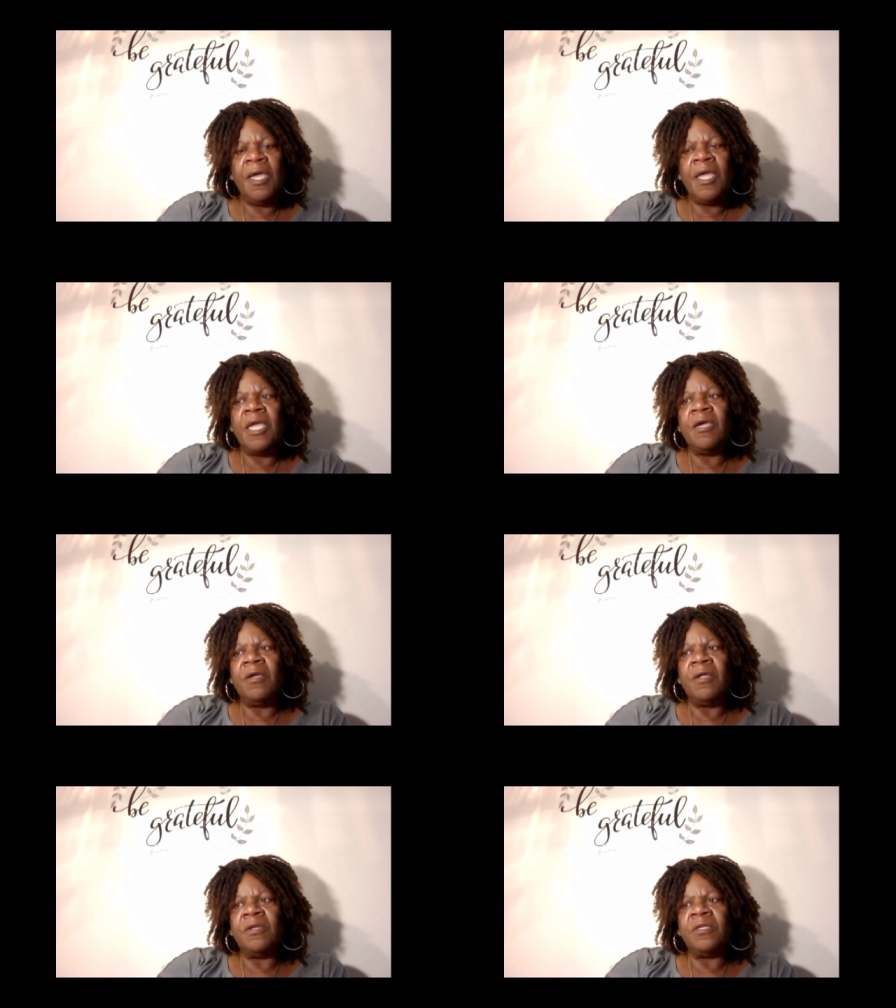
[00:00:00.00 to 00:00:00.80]

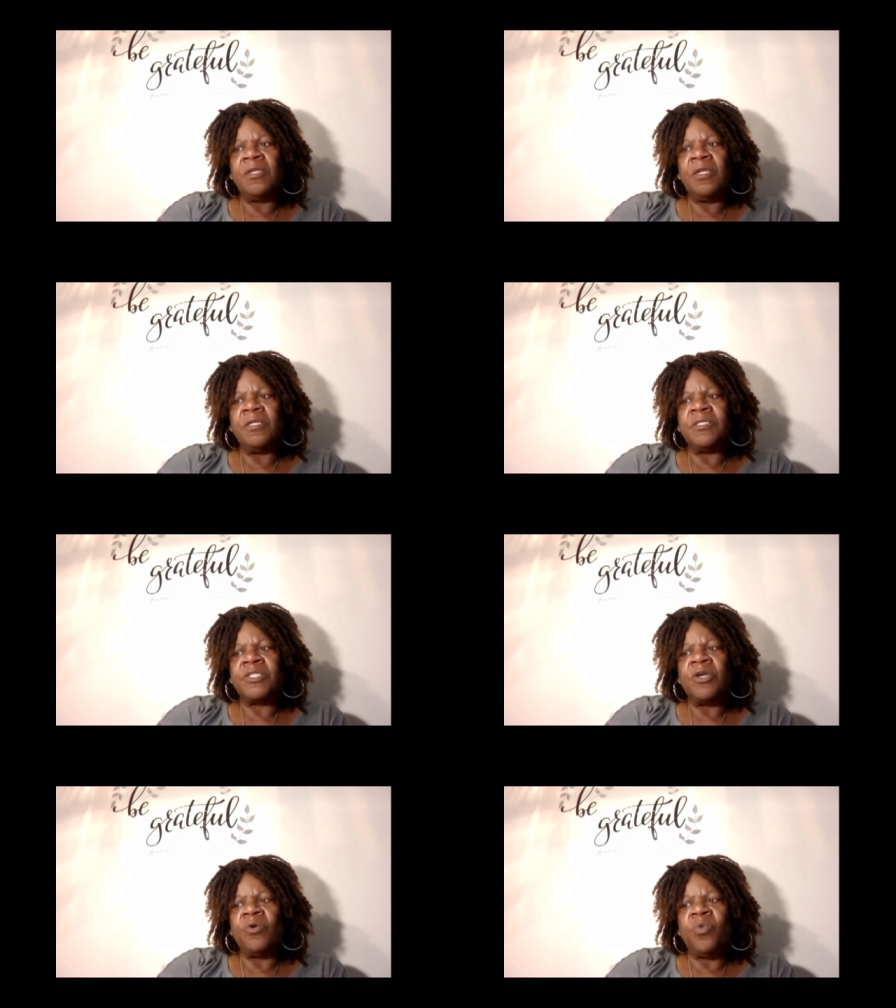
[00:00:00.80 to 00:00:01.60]
And
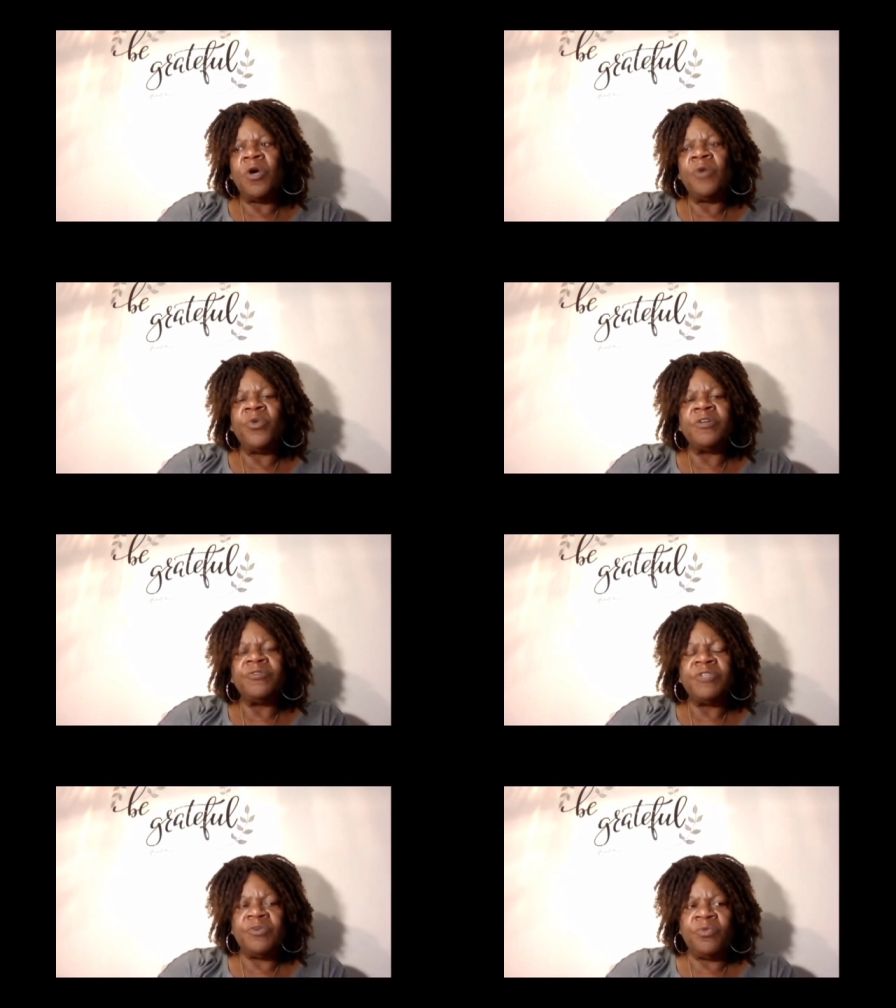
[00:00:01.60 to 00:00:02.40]
so what we'll
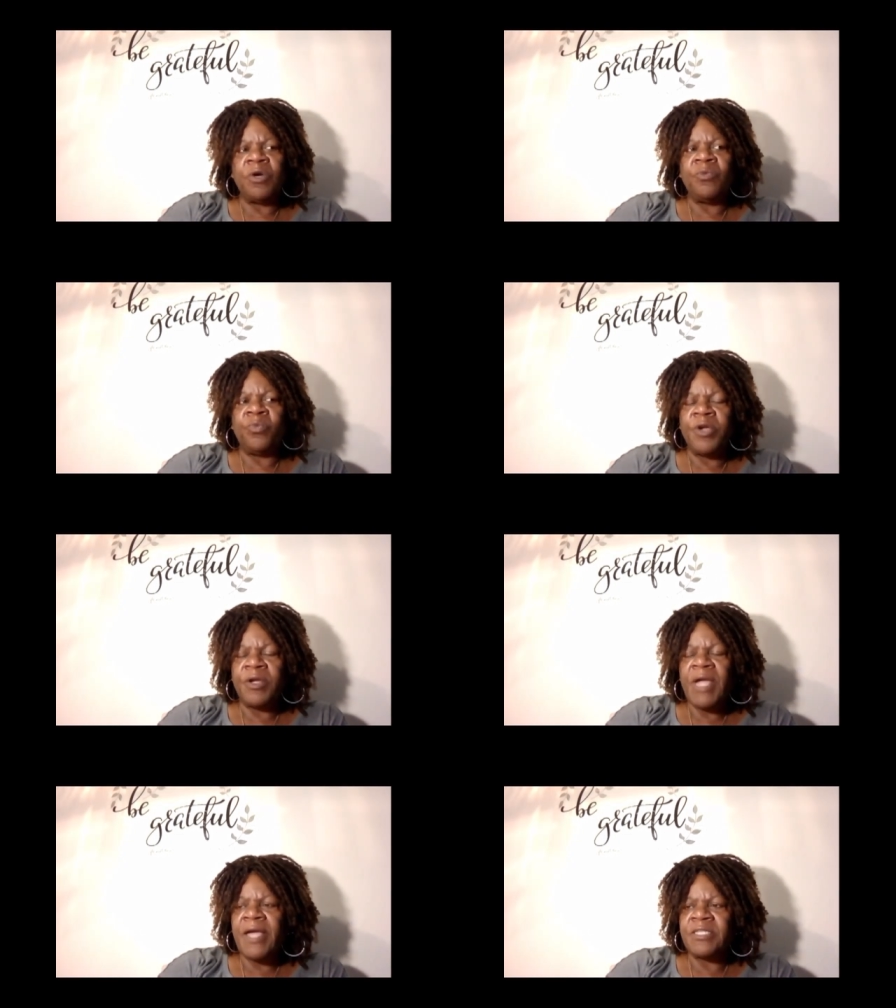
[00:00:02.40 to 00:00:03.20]
do, what we're
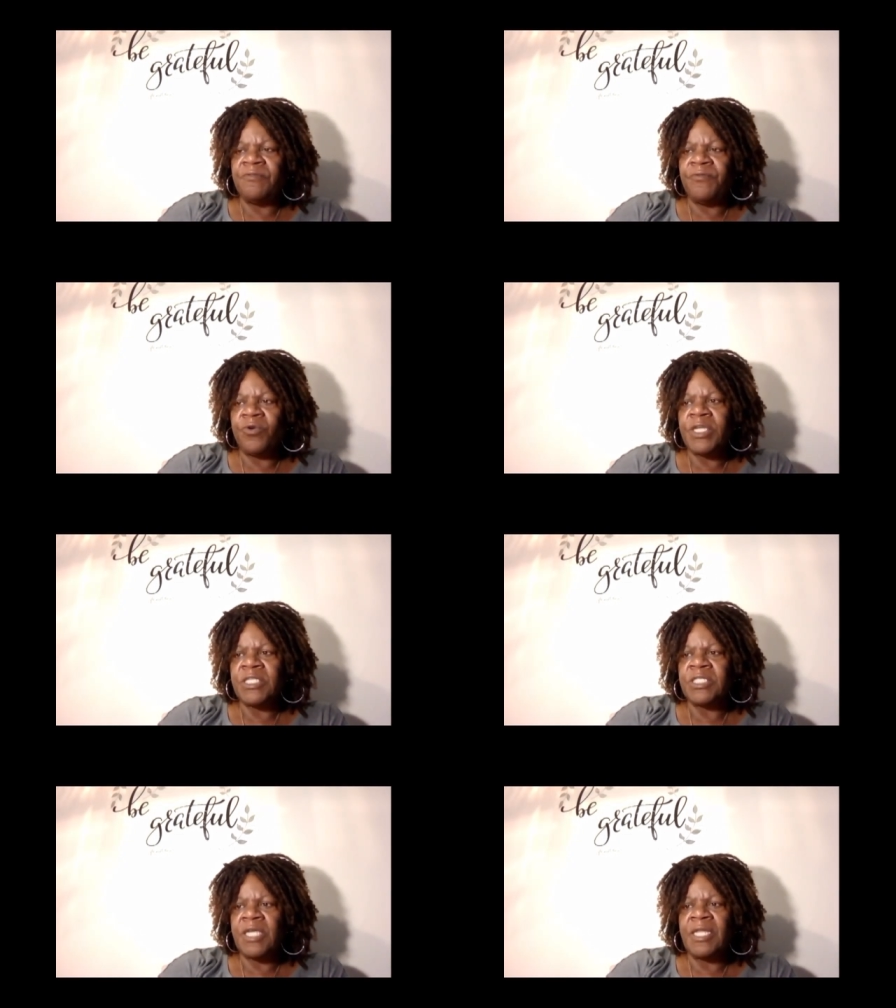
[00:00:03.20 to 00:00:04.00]
asking for
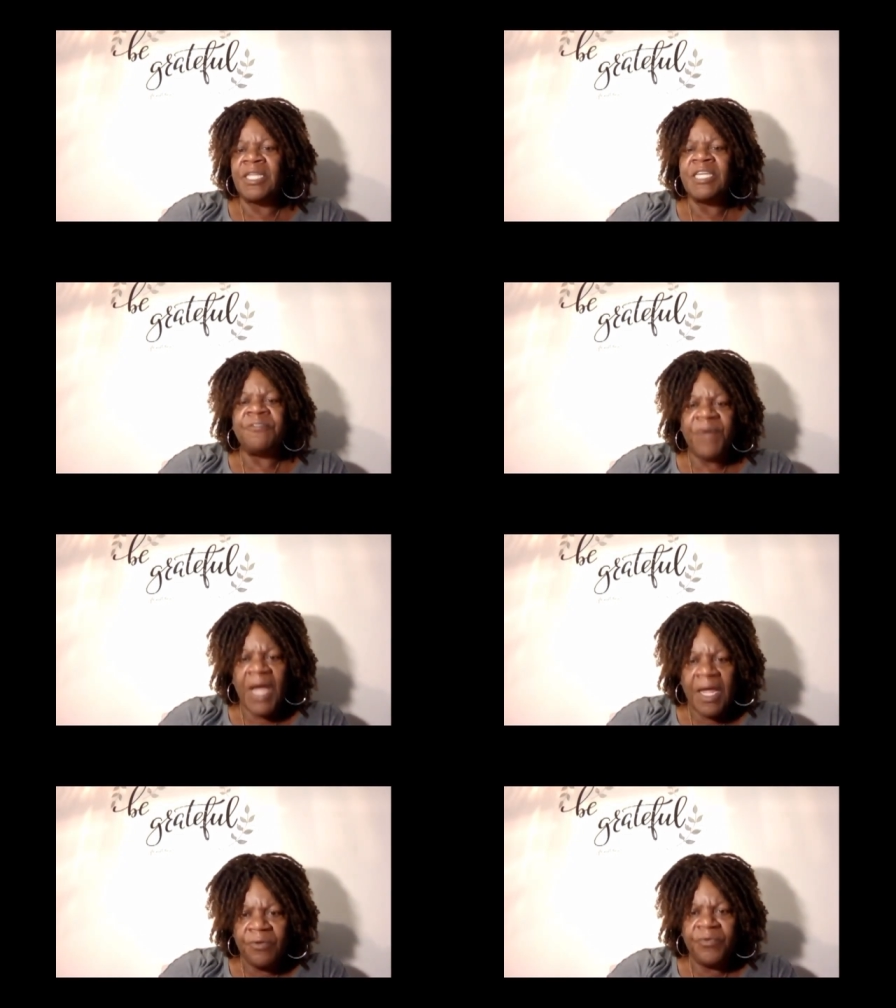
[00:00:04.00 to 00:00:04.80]
is to at least
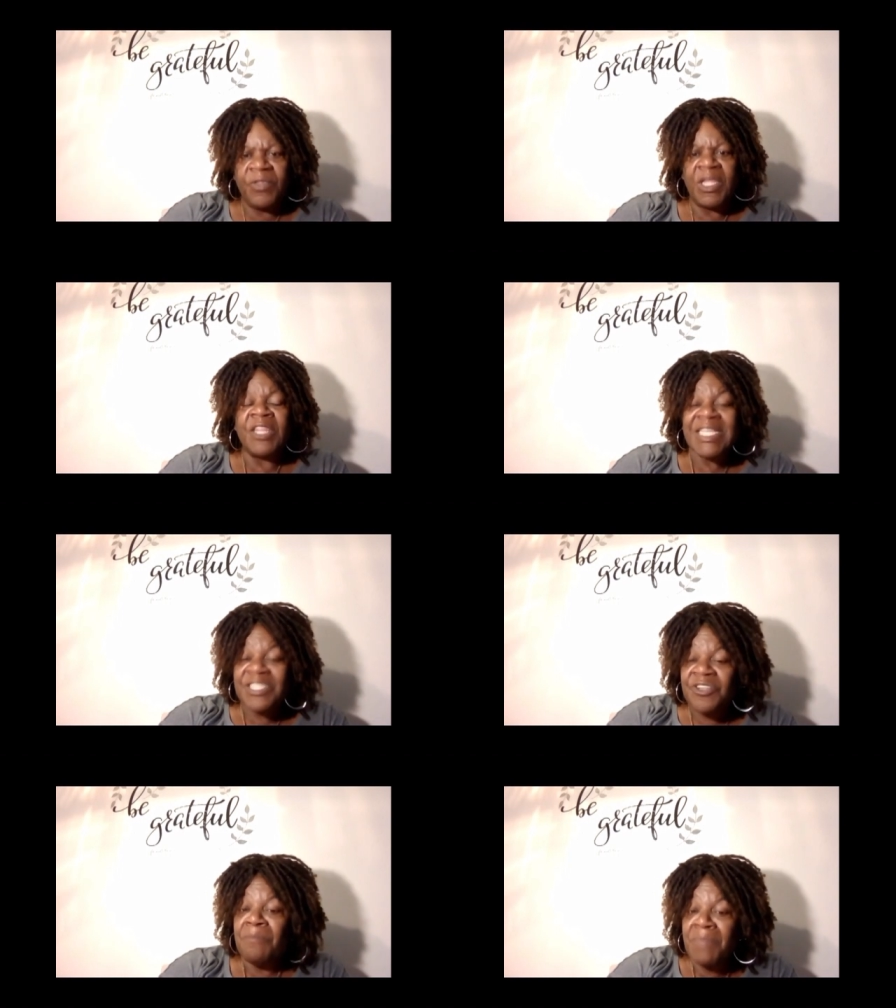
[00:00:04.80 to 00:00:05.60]
follow, and these
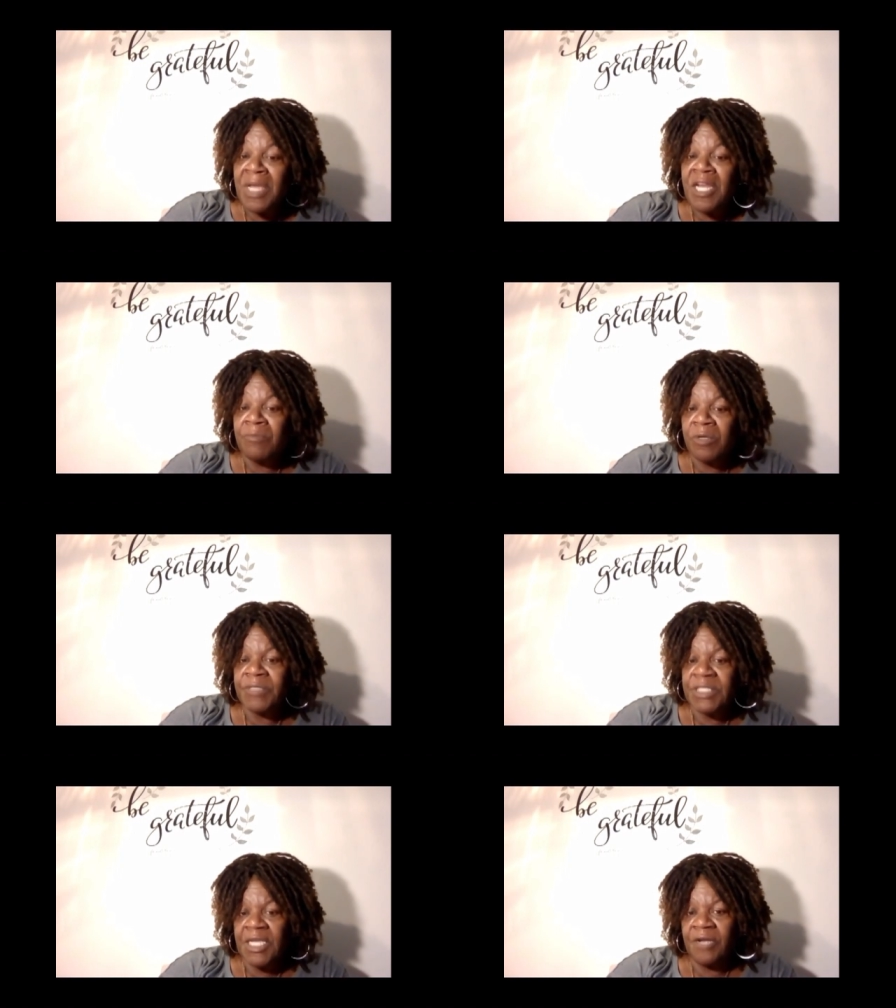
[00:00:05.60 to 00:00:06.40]
are the minimum
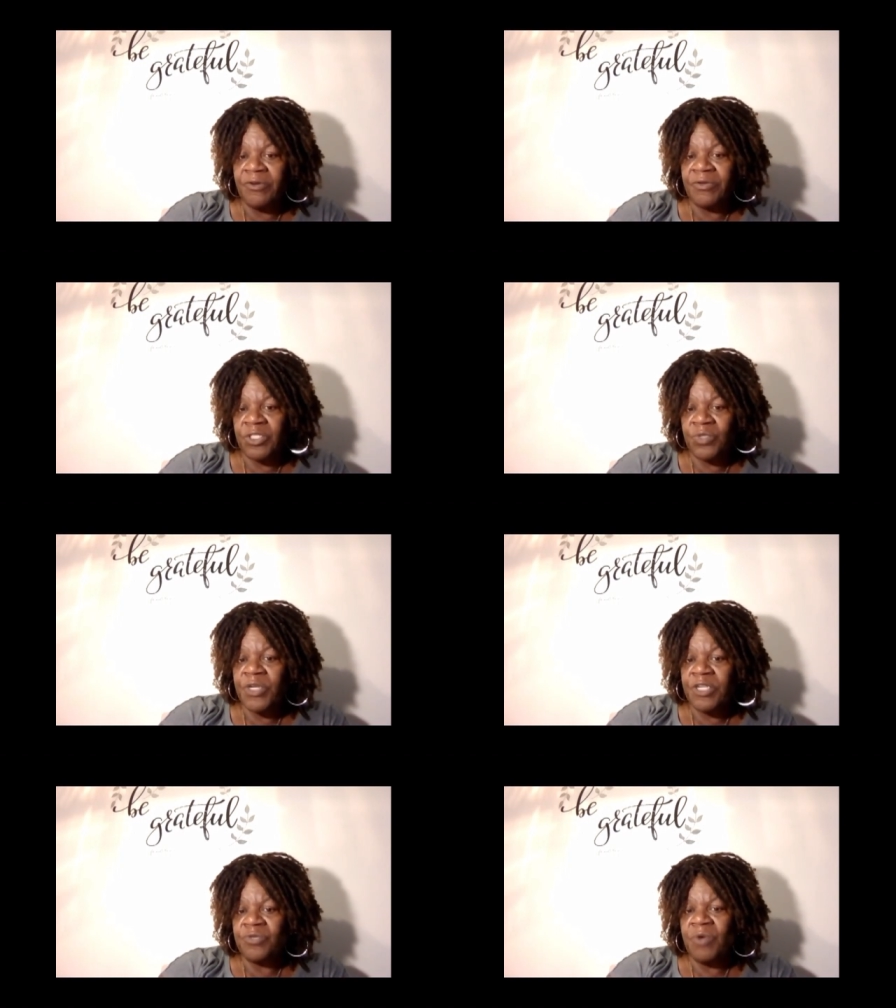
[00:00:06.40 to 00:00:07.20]
standards,
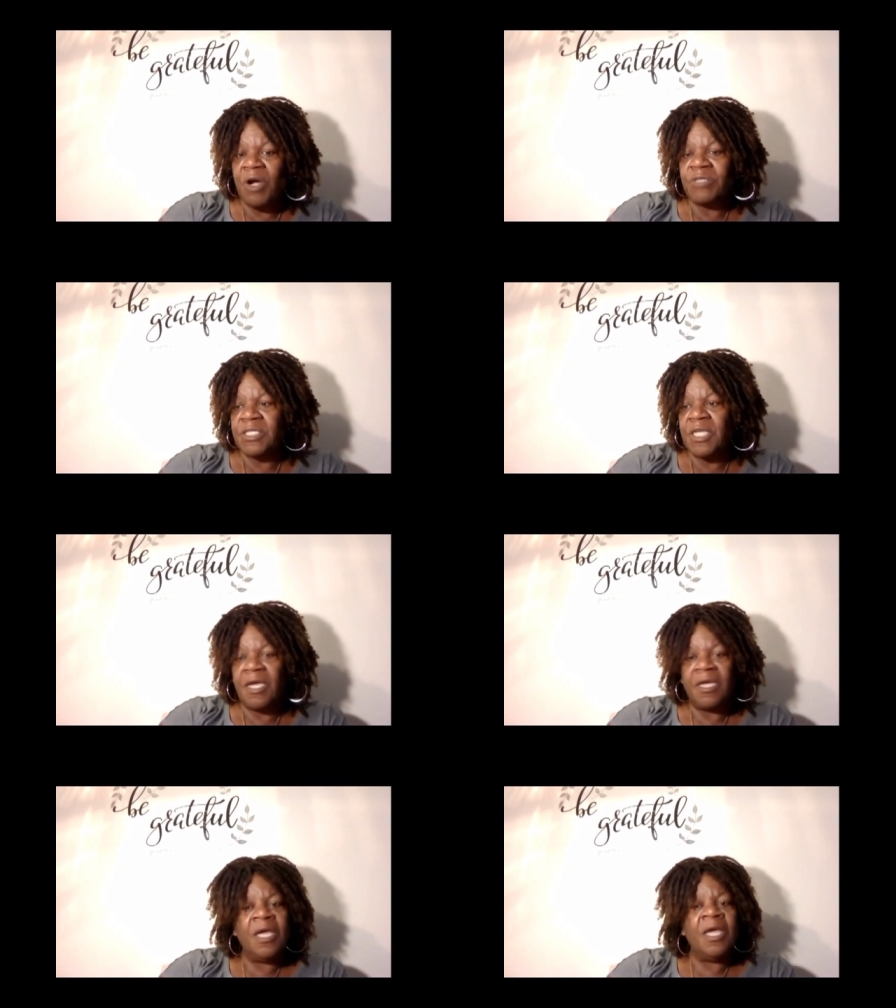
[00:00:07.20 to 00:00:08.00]
twenty-two hours a day.